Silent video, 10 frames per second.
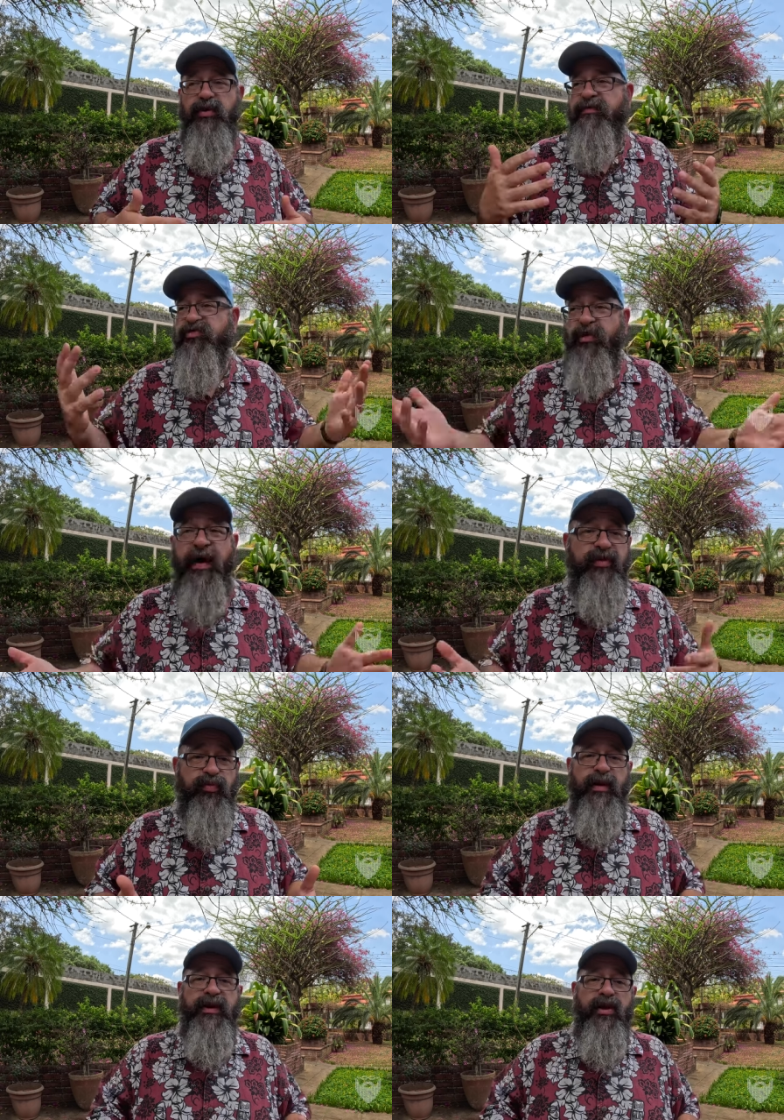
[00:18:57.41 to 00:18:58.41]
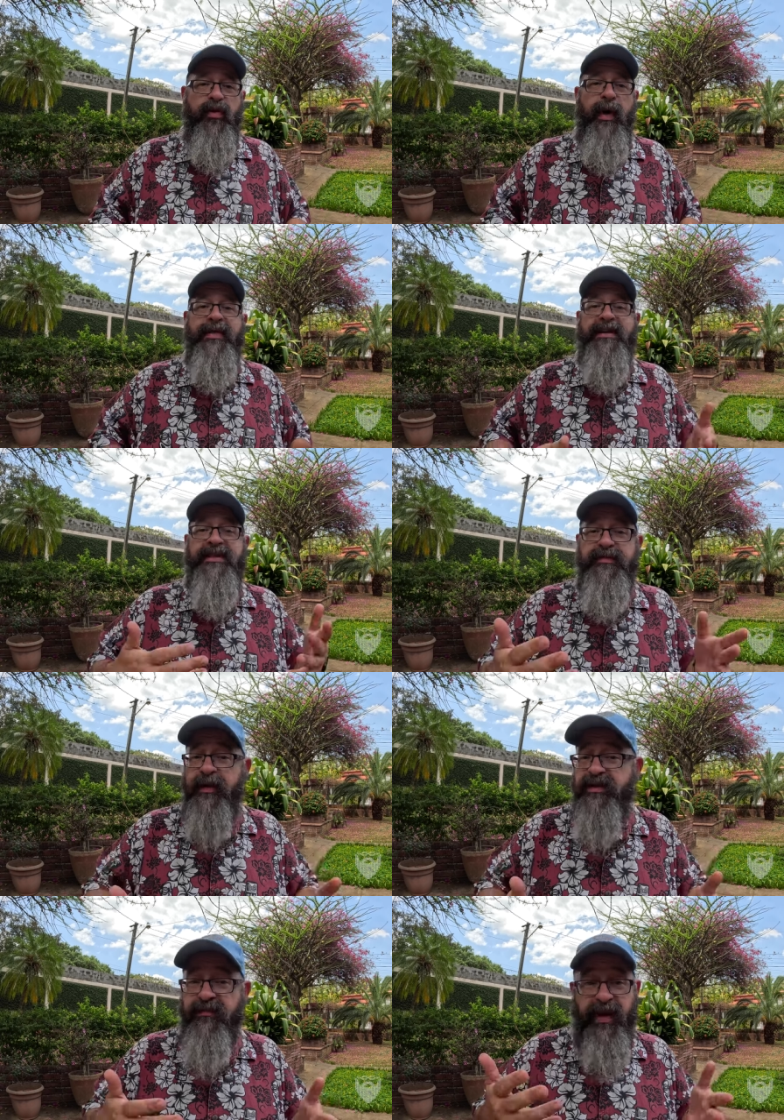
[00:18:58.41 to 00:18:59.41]
you have to drive it a really long way. That's
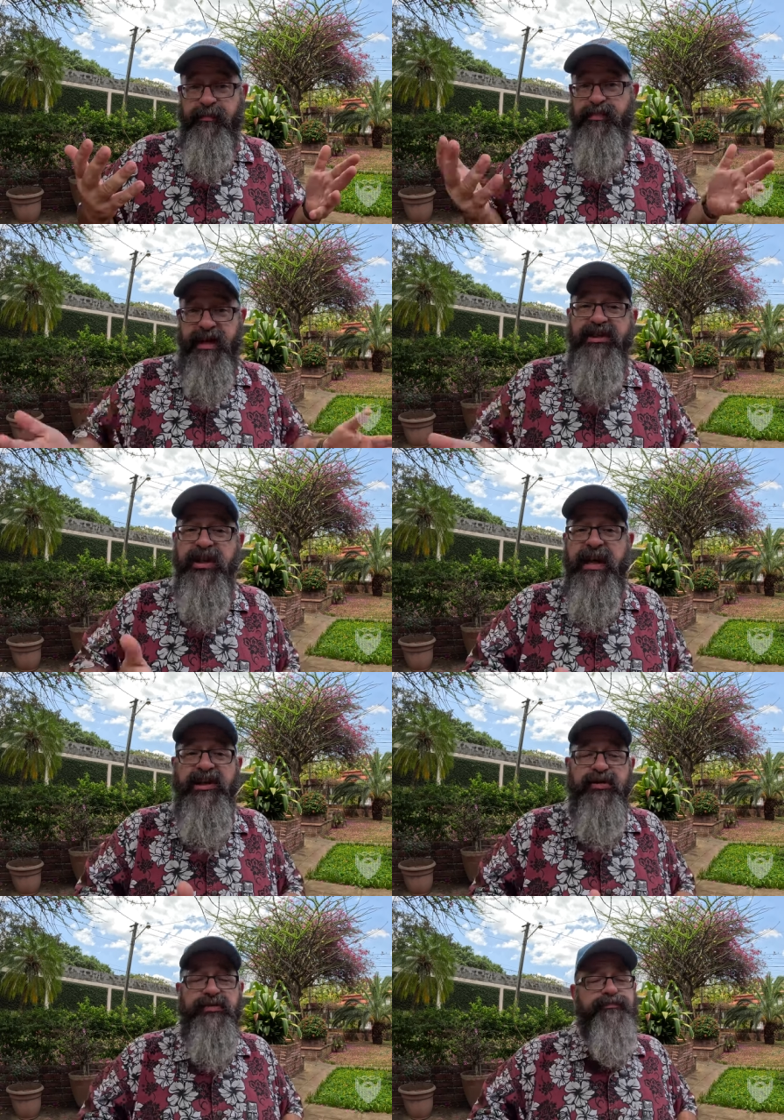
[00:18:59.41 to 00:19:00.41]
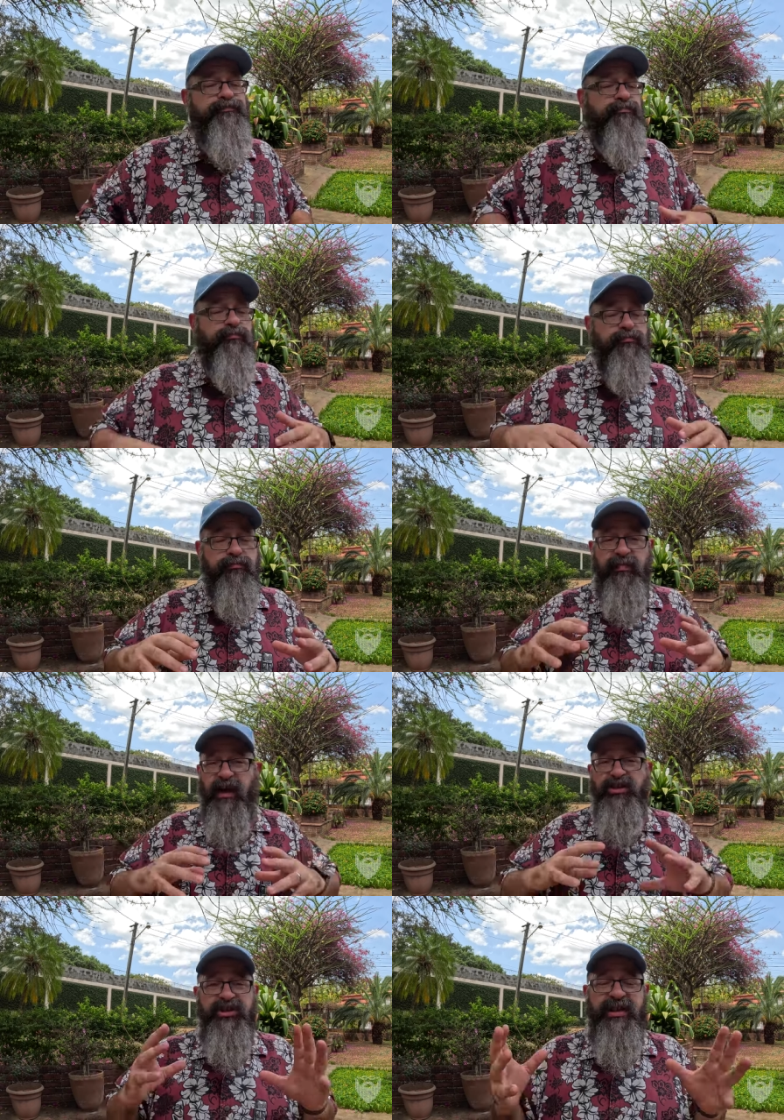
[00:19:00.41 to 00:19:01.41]
expensive and potentially dangerous.
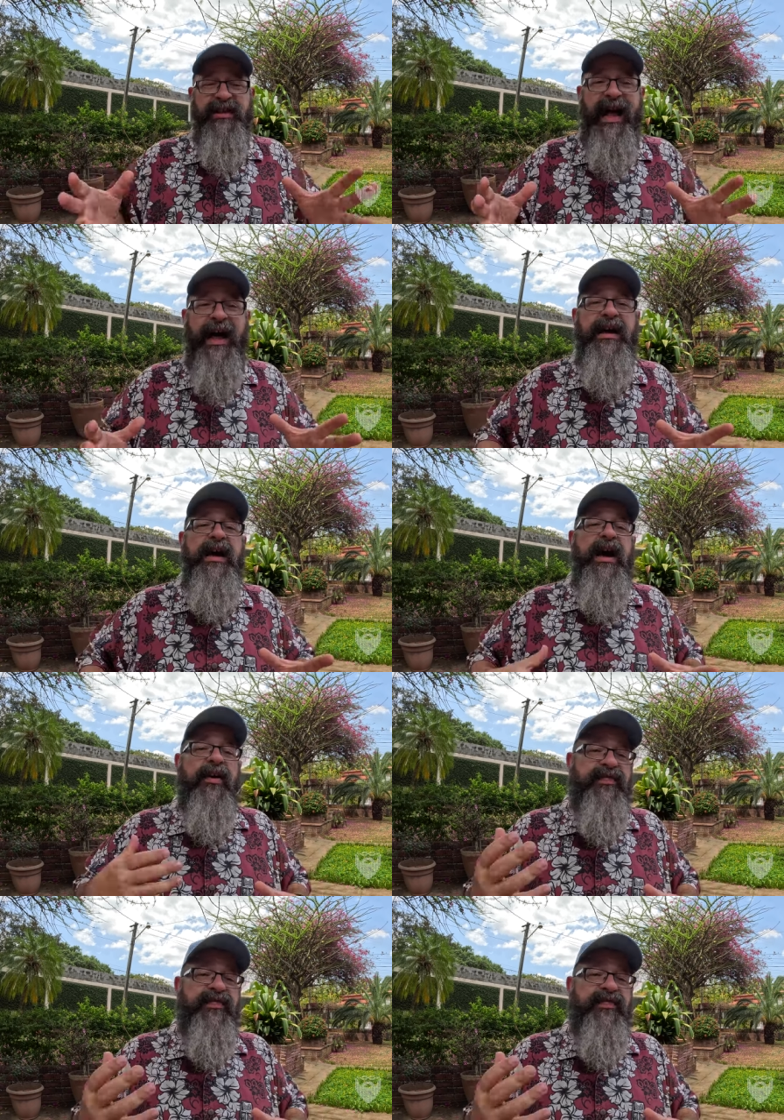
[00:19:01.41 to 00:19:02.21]
There's just a lot of